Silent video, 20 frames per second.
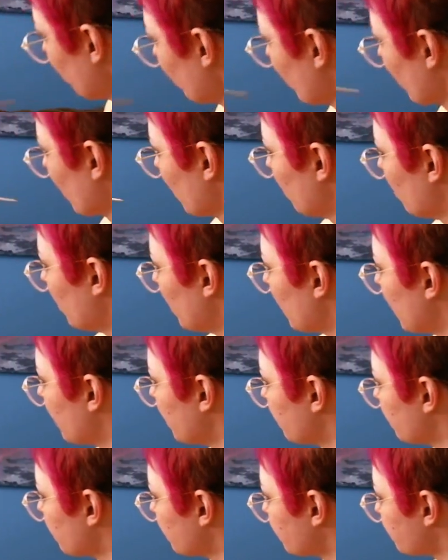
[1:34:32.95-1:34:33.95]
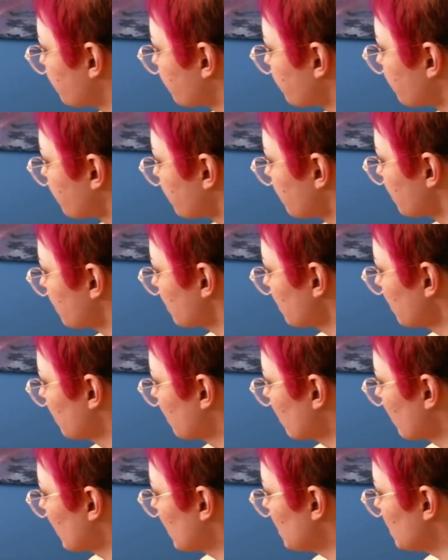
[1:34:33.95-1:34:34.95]
But
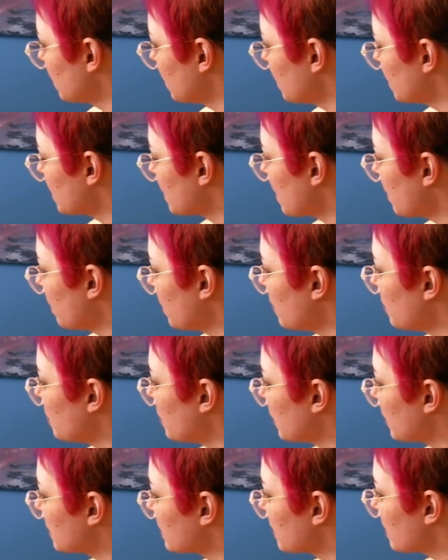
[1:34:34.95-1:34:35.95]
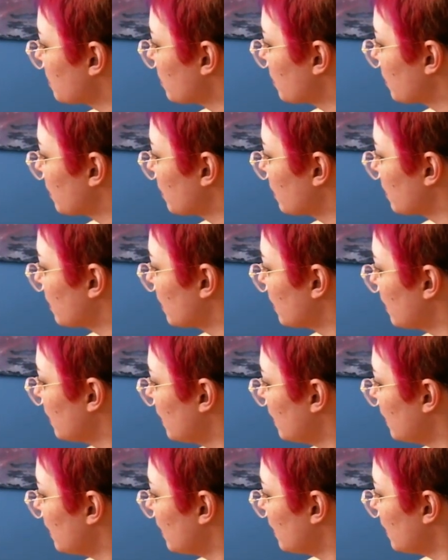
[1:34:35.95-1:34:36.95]
as soon as that wind picks up,
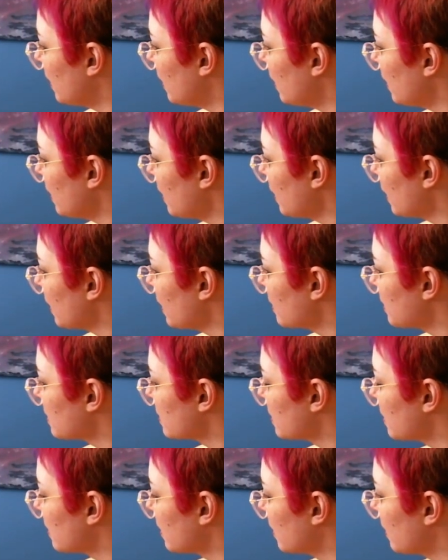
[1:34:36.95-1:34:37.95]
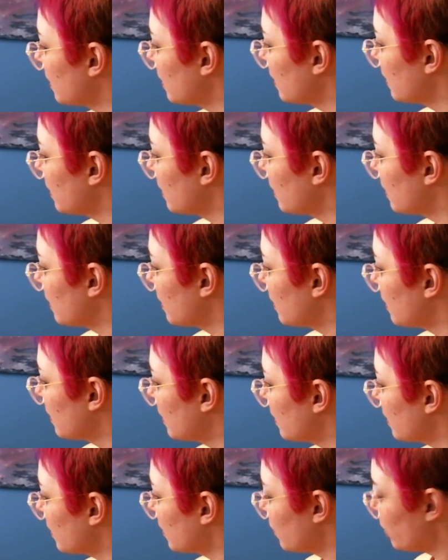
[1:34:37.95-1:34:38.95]
it gets
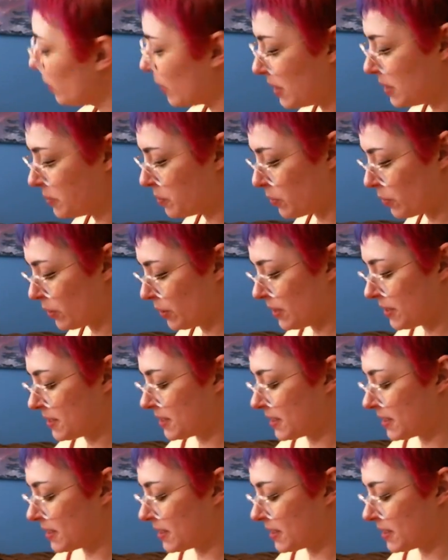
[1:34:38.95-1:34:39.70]
quite brisk.